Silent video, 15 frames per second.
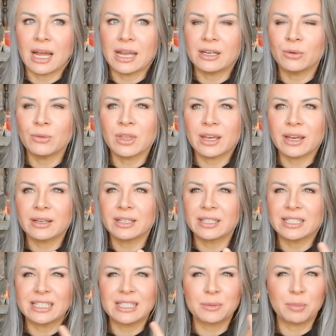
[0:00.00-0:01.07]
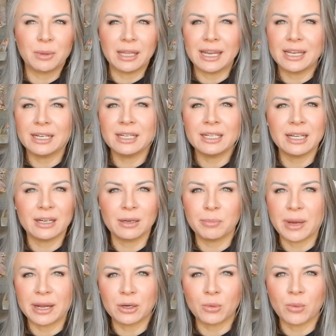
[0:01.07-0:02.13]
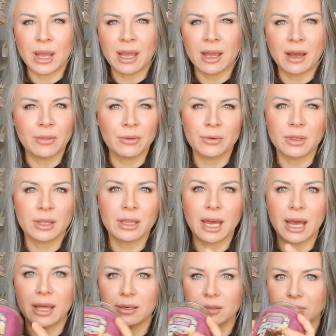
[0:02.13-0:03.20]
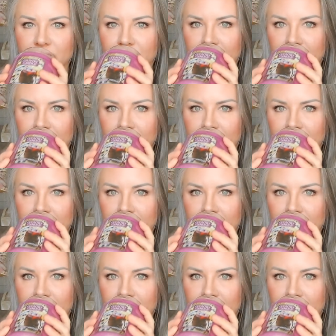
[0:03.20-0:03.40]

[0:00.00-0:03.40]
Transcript: I don't think I could explain it in a better way other than that.